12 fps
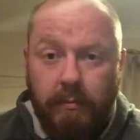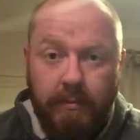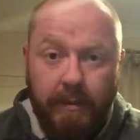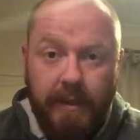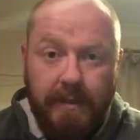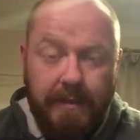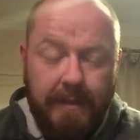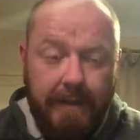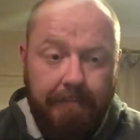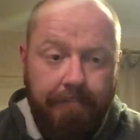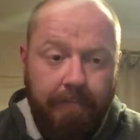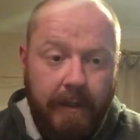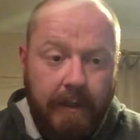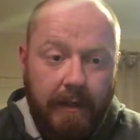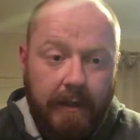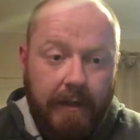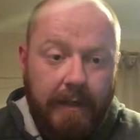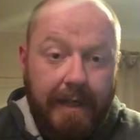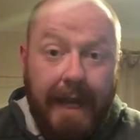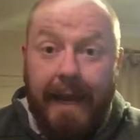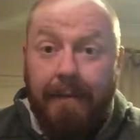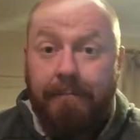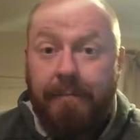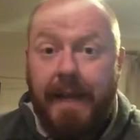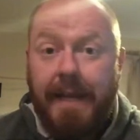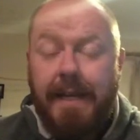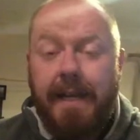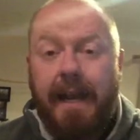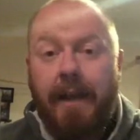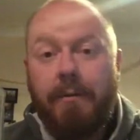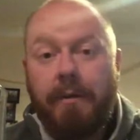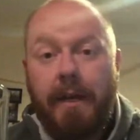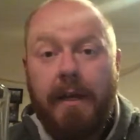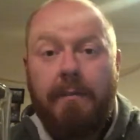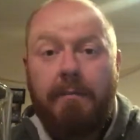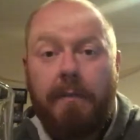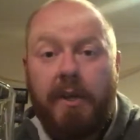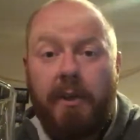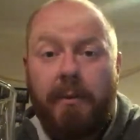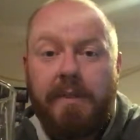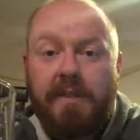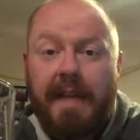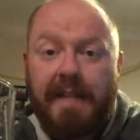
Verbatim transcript: But um, yeah, there you go. Um, McEwan's